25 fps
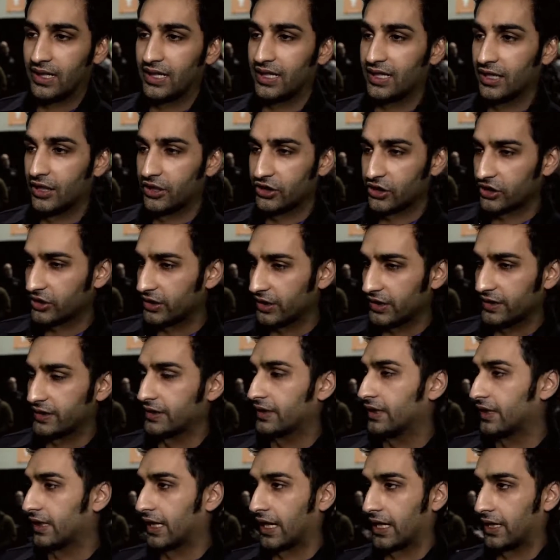It's just easy
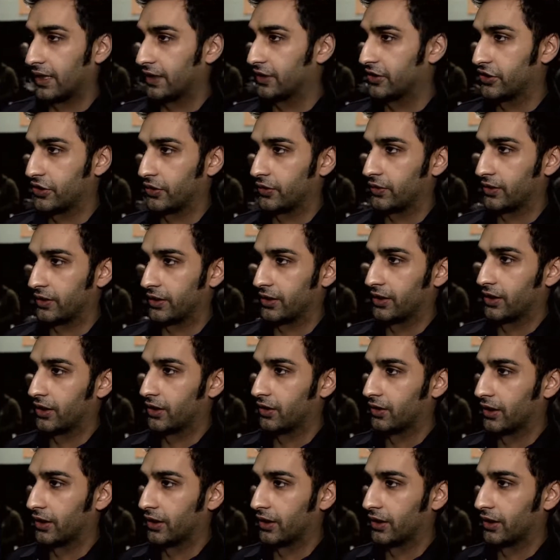to get into, you know.